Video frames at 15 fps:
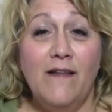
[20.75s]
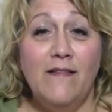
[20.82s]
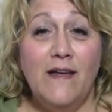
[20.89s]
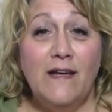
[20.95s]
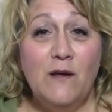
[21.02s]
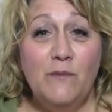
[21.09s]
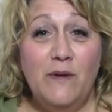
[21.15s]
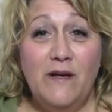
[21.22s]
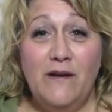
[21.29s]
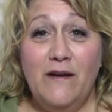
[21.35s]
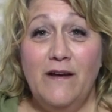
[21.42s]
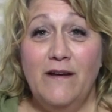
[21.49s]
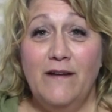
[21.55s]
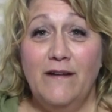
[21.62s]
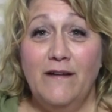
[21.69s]
They can
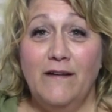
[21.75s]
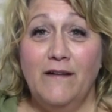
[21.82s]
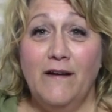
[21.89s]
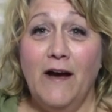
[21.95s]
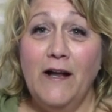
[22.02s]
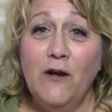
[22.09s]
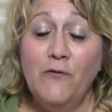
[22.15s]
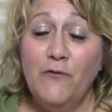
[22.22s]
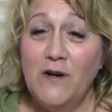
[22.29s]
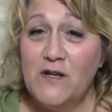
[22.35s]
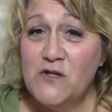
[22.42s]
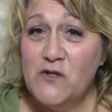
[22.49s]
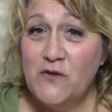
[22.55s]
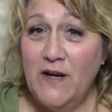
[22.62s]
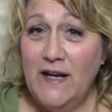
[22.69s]
be kind of
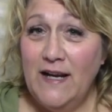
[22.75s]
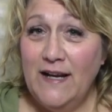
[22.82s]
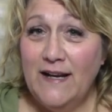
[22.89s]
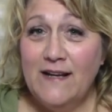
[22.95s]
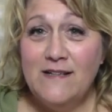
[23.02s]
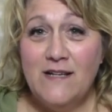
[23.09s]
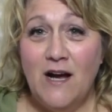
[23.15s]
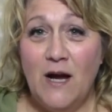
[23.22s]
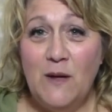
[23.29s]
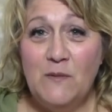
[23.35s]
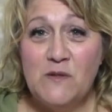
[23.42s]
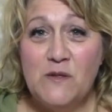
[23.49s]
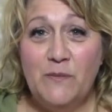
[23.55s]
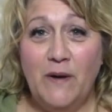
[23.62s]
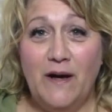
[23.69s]
frustrating at
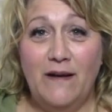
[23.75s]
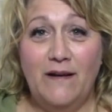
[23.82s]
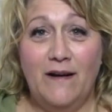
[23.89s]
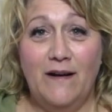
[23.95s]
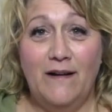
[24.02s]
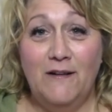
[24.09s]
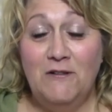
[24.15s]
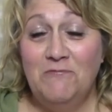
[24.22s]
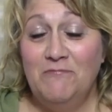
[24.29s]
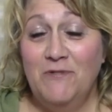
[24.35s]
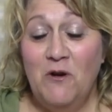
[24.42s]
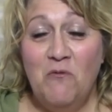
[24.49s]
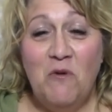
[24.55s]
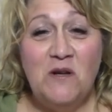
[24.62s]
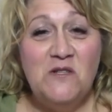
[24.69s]
times, but
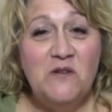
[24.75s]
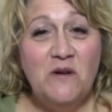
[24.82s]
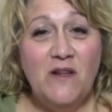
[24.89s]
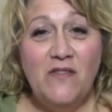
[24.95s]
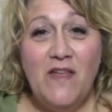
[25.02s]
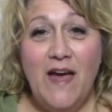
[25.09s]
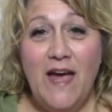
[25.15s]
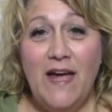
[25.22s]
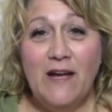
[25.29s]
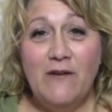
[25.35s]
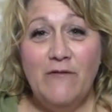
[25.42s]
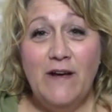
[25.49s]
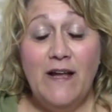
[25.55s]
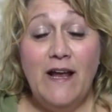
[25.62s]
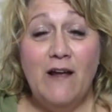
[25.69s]
once you get the hang
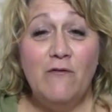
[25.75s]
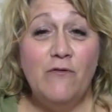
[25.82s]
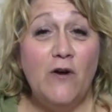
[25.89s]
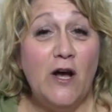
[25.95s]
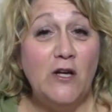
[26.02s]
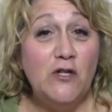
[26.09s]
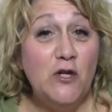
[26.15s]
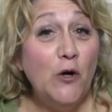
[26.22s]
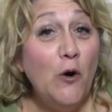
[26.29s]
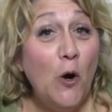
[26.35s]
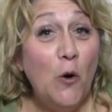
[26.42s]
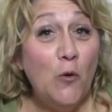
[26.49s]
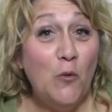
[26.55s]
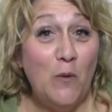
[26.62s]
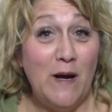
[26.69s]
of it and find your
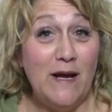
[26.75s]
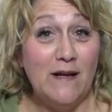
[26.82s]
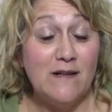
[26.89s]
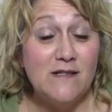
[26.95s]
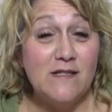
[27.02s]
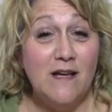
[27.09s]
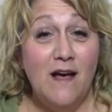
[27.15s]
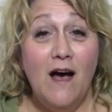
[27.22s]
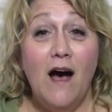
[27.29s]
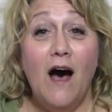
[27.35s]
own wings,